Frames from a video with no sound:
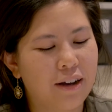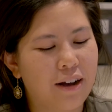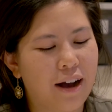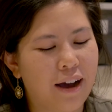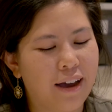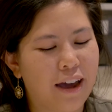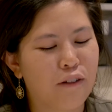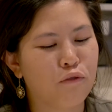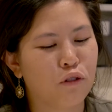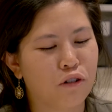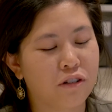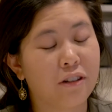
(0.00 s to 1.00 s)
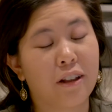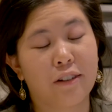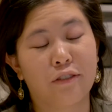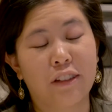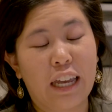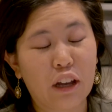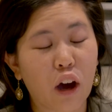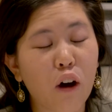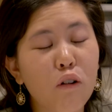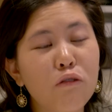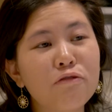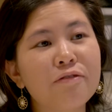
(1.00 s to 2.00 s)
I have learned a lot of
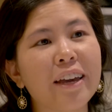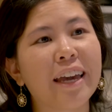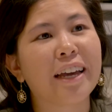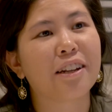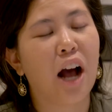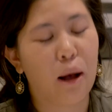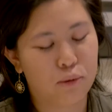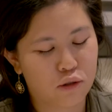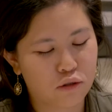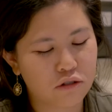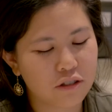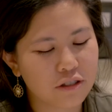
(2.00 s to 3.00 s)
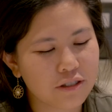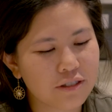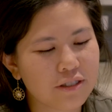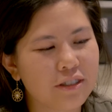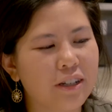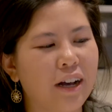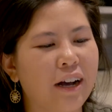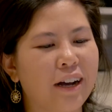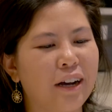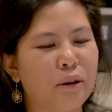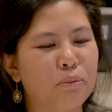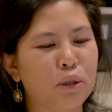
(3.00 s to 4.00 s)
lingo and obstacles
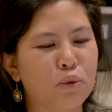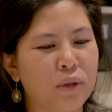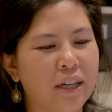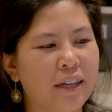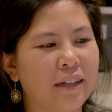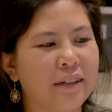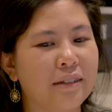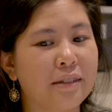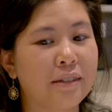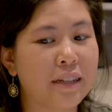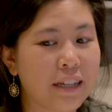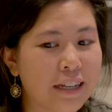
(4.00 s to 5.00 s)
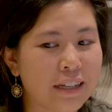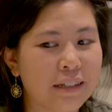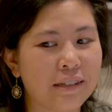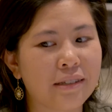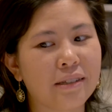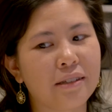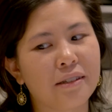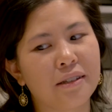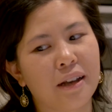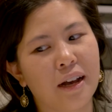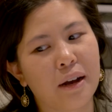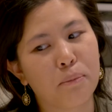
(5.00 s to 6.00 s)
between cities,
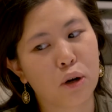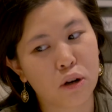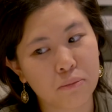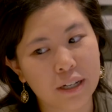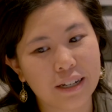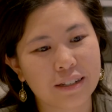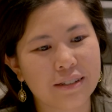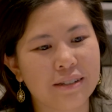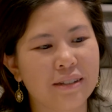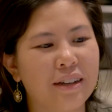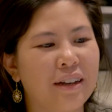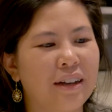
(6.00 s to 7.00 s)
permits,